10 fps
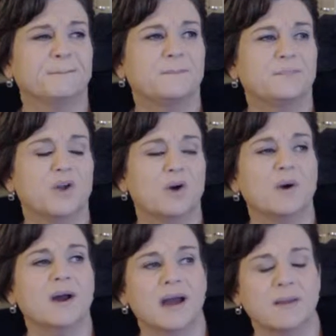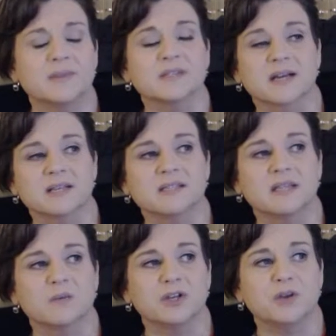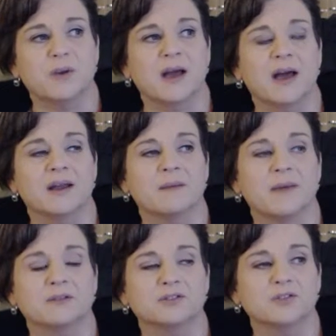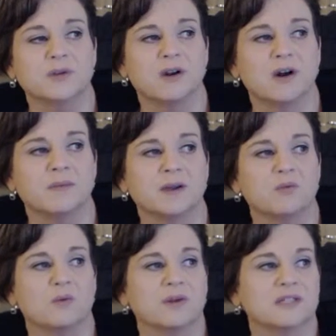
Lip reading: Know what happens, like I said, when you add a metal to a nonmetal. What does